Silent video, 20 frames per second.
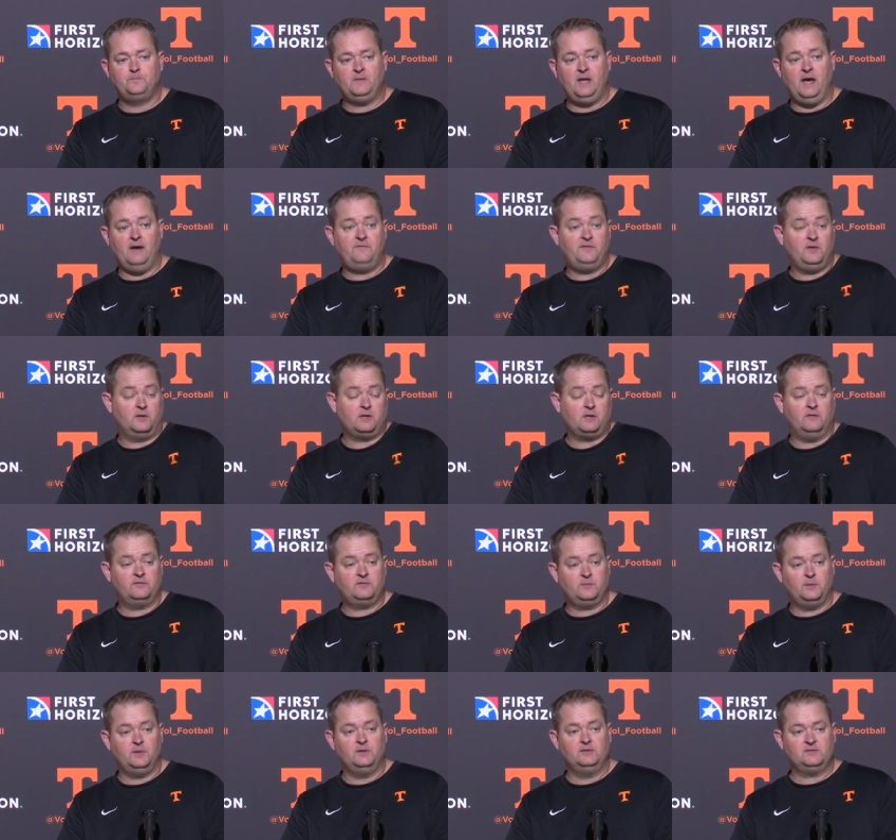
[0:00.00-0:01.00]
Yeah, I feel
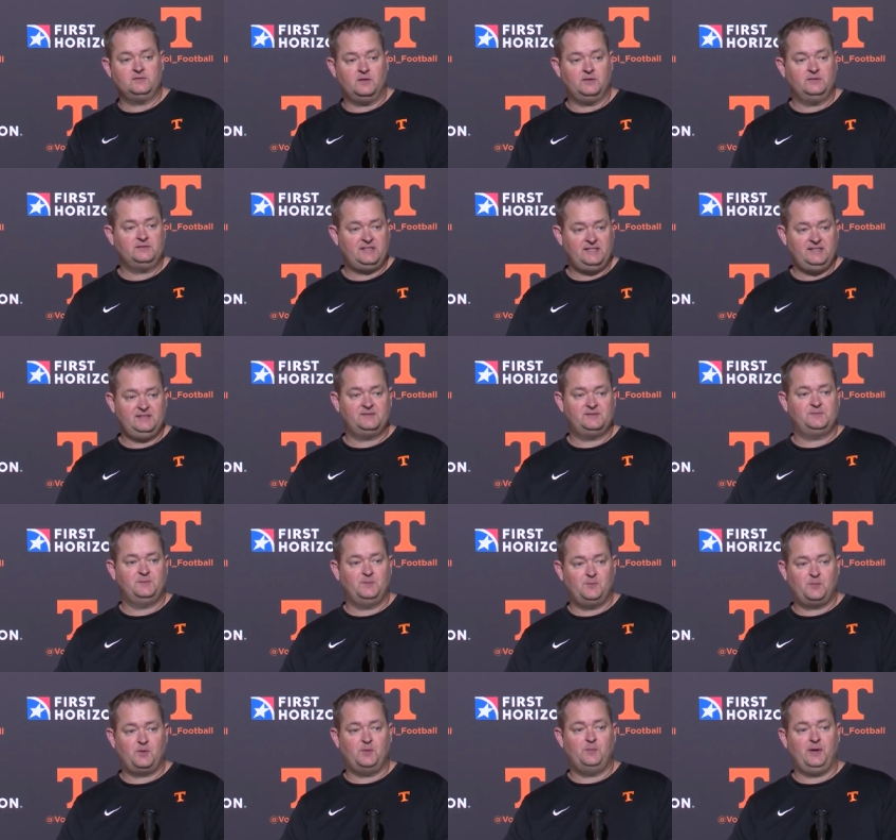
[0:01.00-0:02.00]
comfortable as long as he's
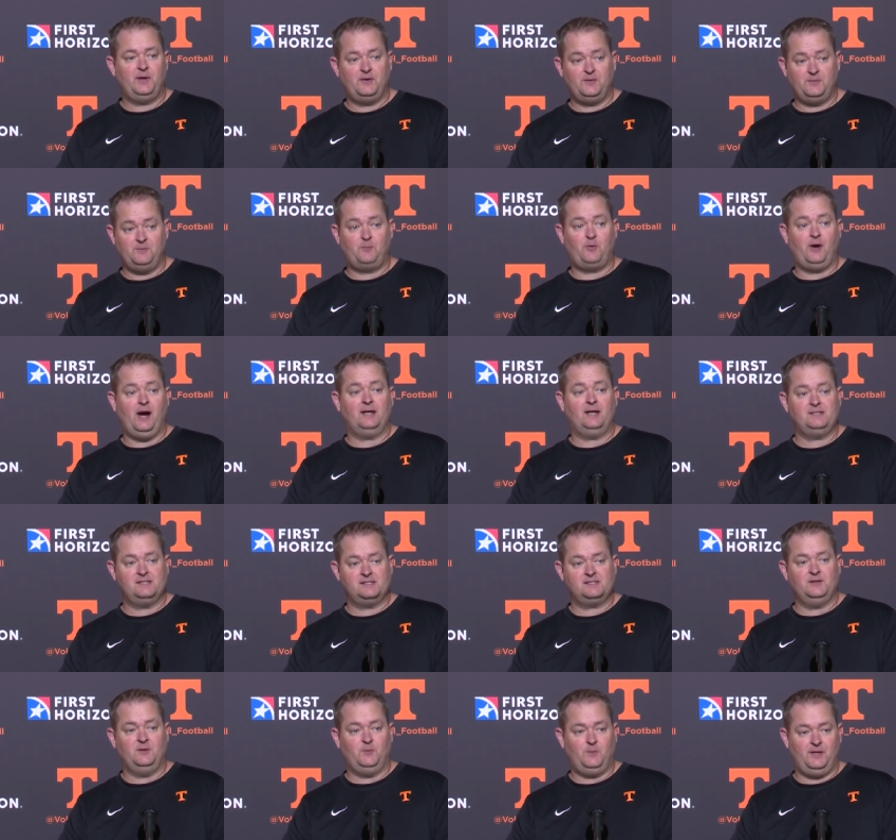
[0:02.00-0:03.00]
prepared and
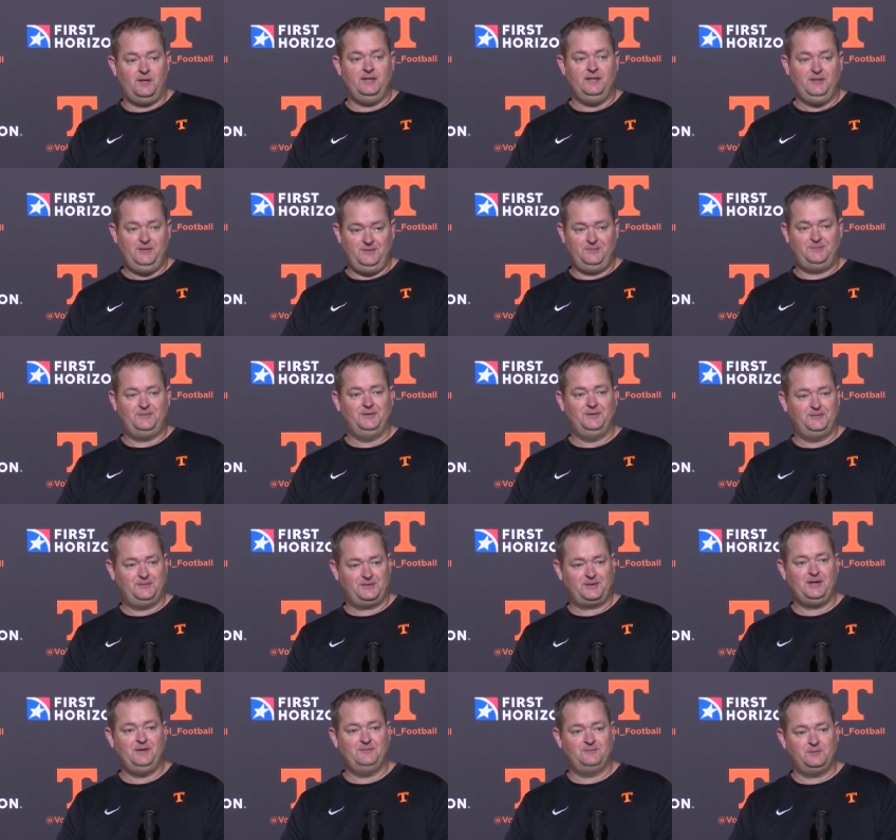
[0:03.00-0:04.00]
practiced in a way that you feel
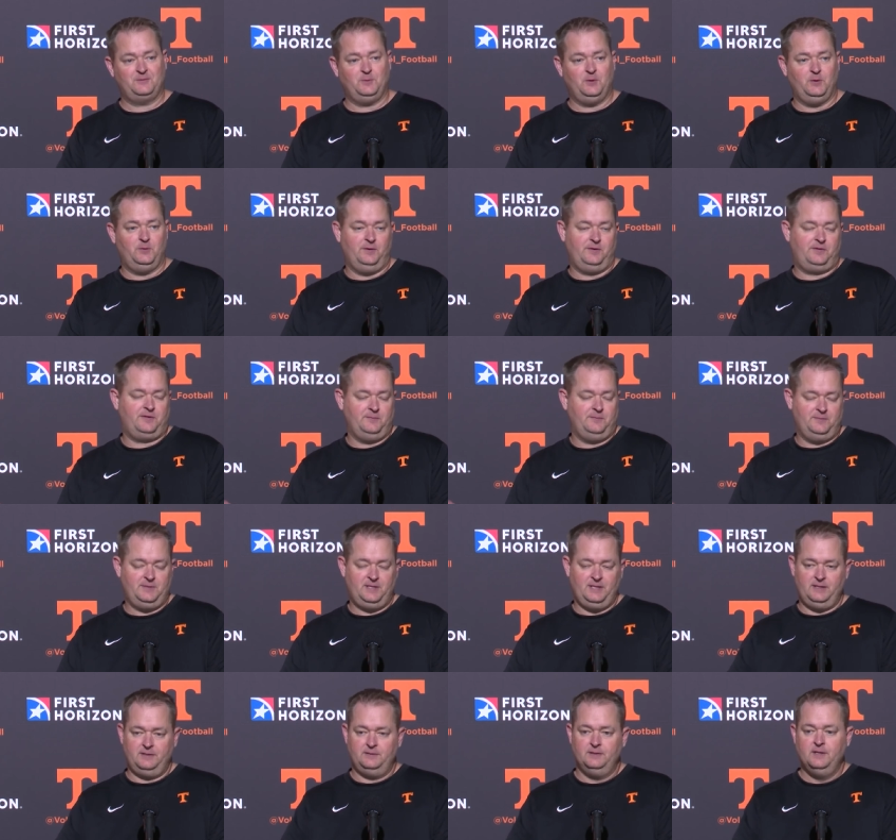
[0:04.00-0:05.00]
comfortable with him.
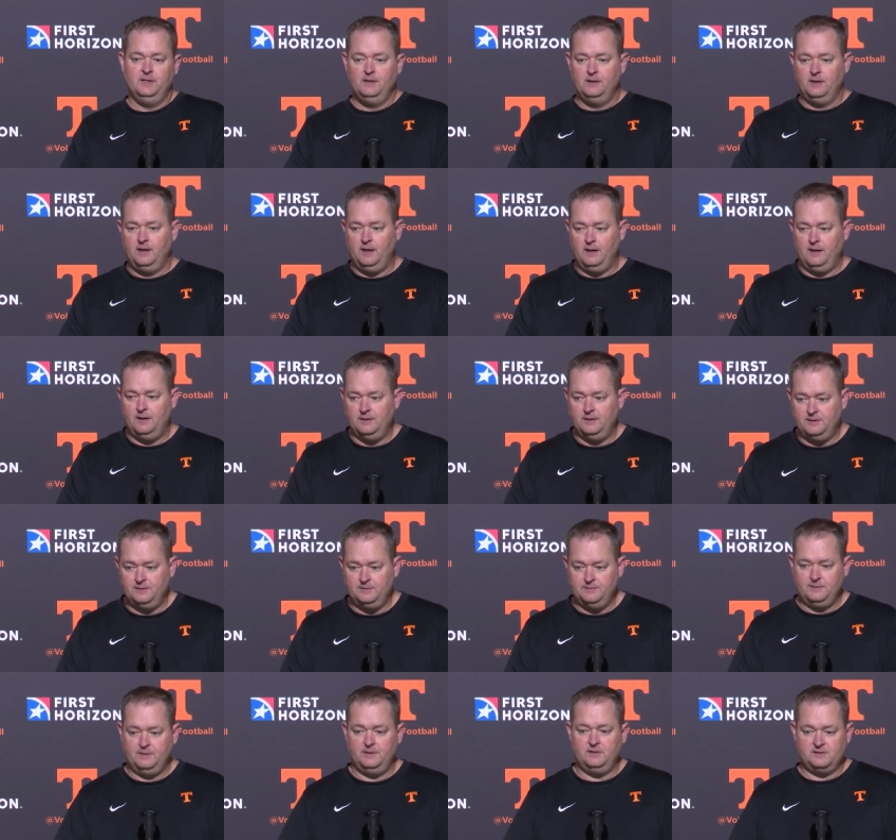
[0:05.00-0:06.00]
D
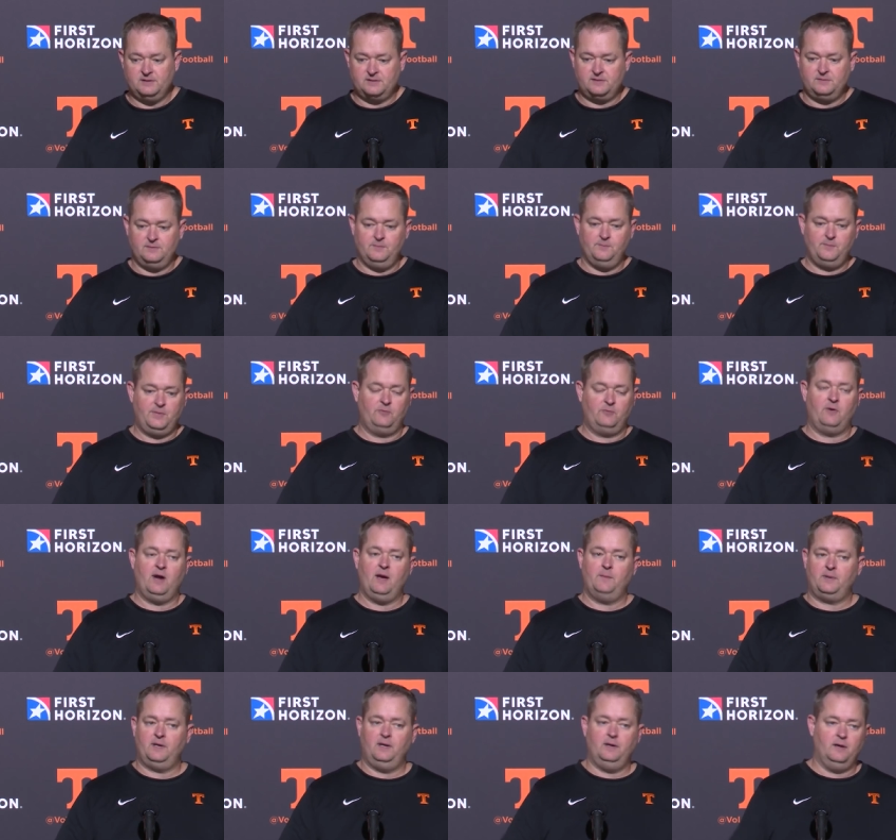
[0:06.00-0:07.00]
has been
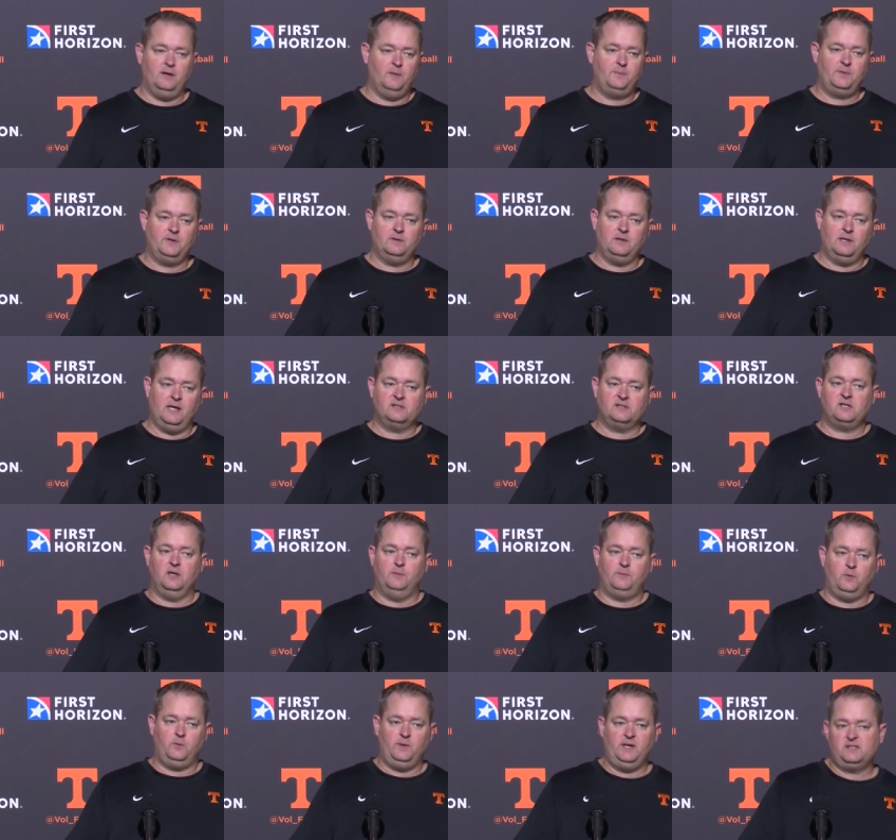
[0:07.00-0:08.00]
ramping it up here the last
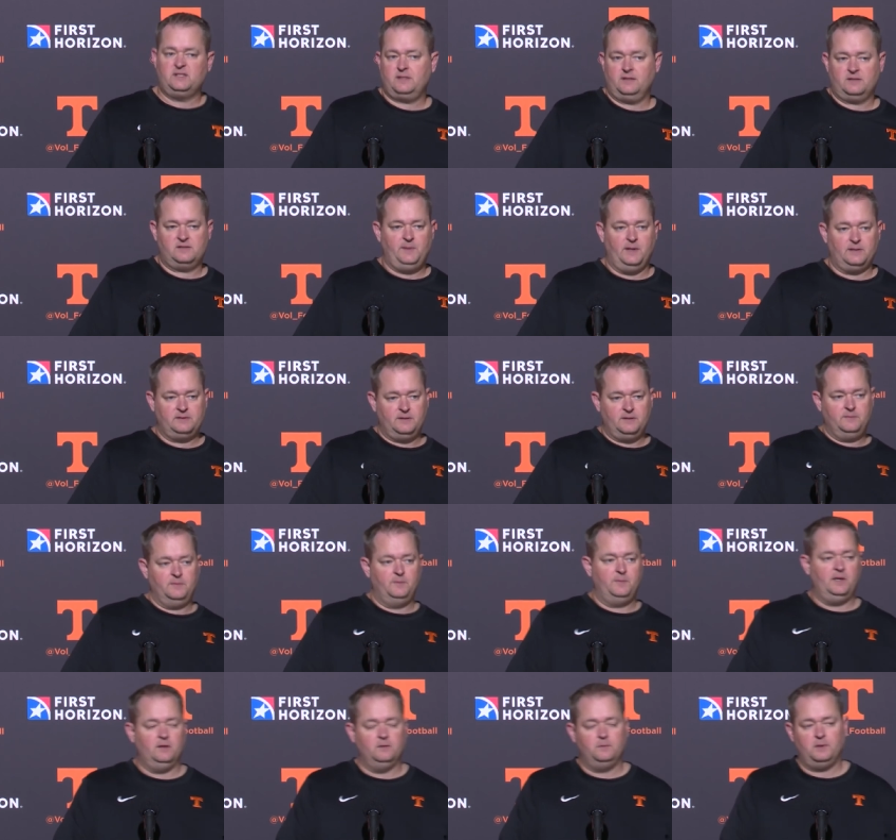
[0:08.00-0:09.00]
couple of weeks. Expect him to
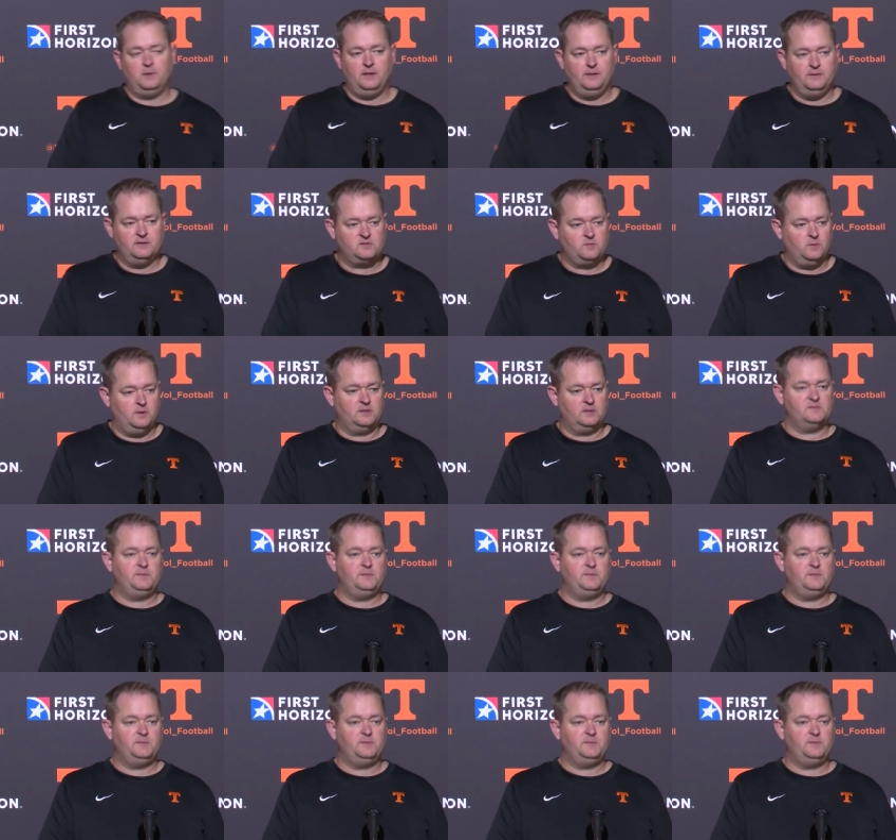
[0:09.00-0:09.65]
be able to play in this one.